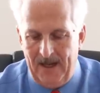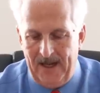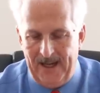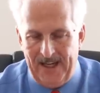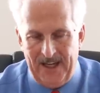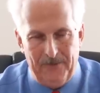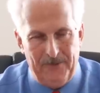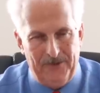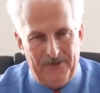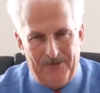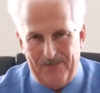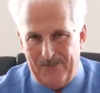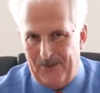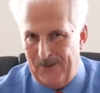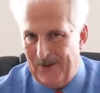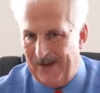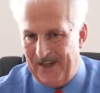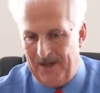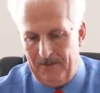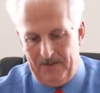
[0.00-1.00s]
And it was
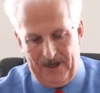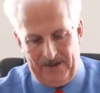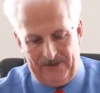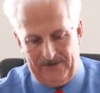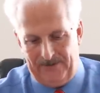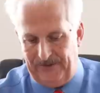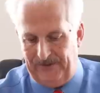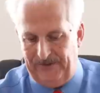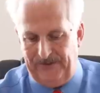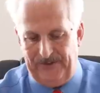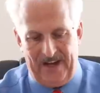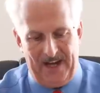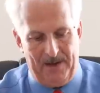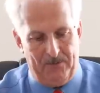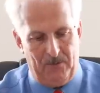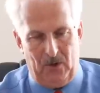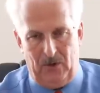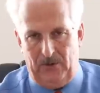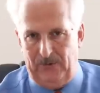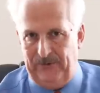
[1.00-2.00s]
pretty much the
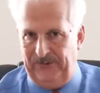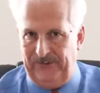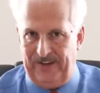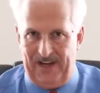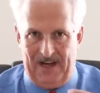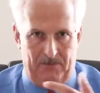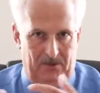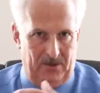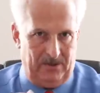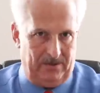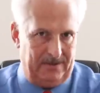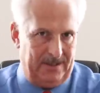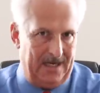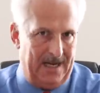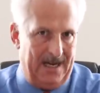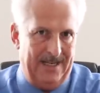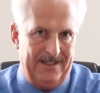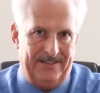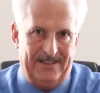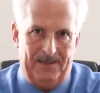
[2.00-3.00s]
same old, same old,
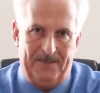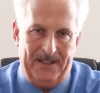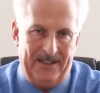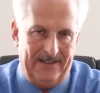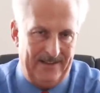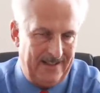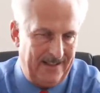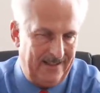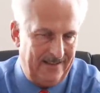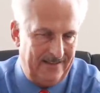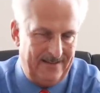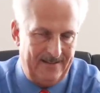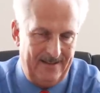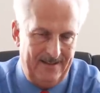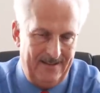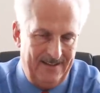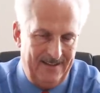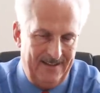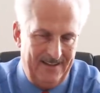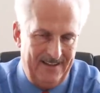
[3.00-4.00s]
guys. I mean,
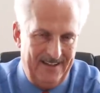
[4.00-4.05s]
these,